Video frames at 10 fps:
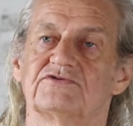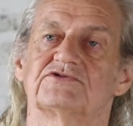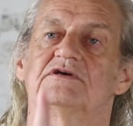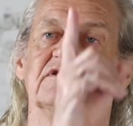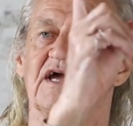
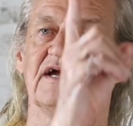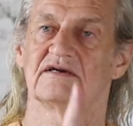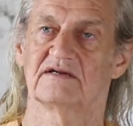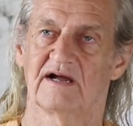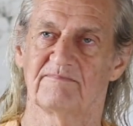to that,
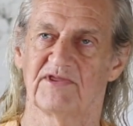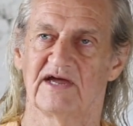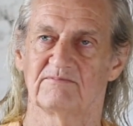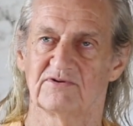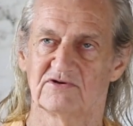up
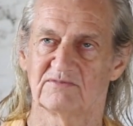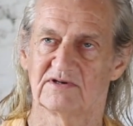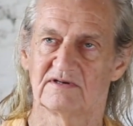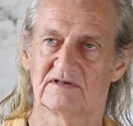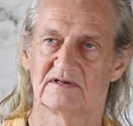that
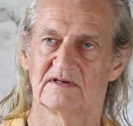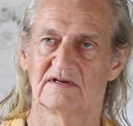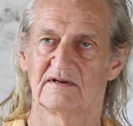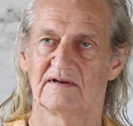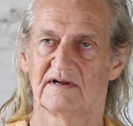pyramid.
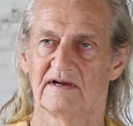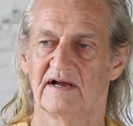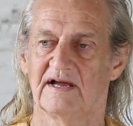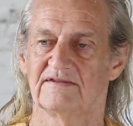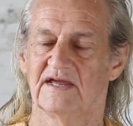
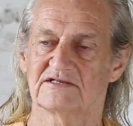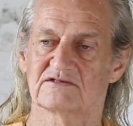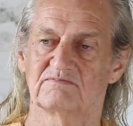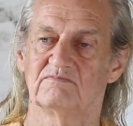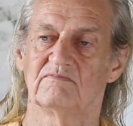And
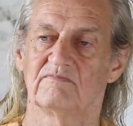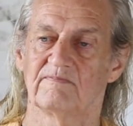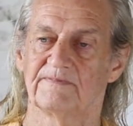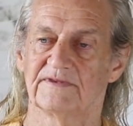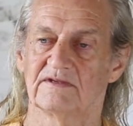that's
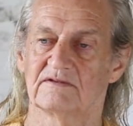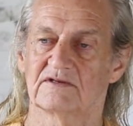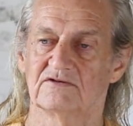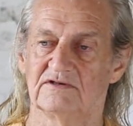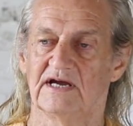
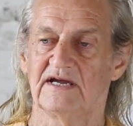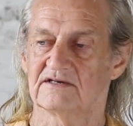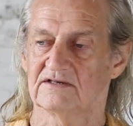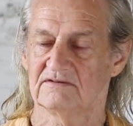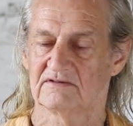
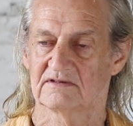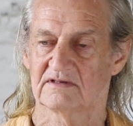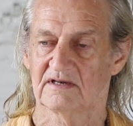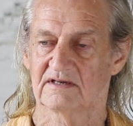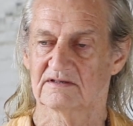created
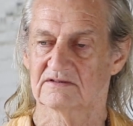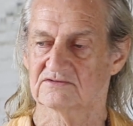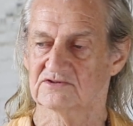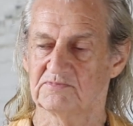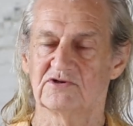
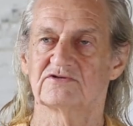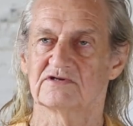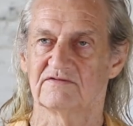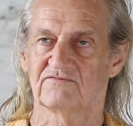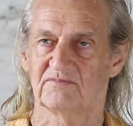
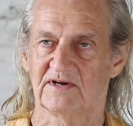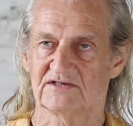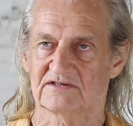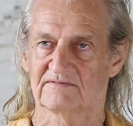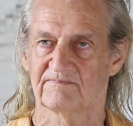spiritual
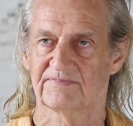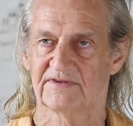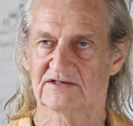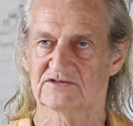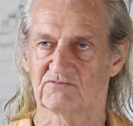information.
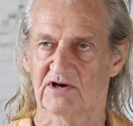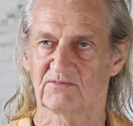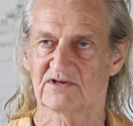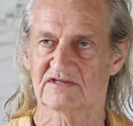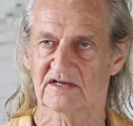That's the way
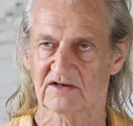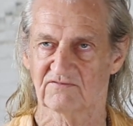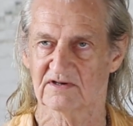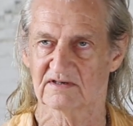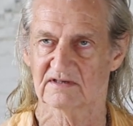we think
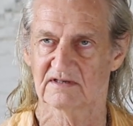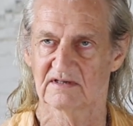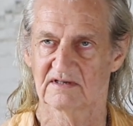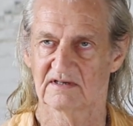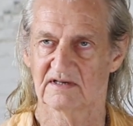of it.
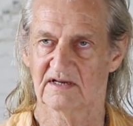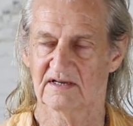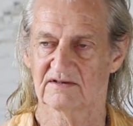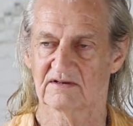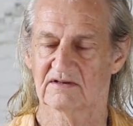
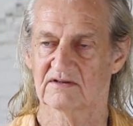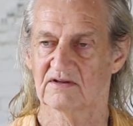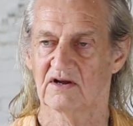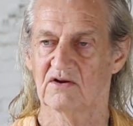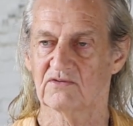And
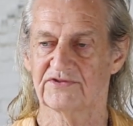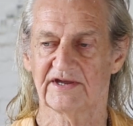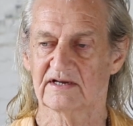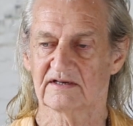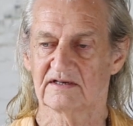the whole
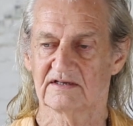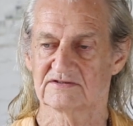thing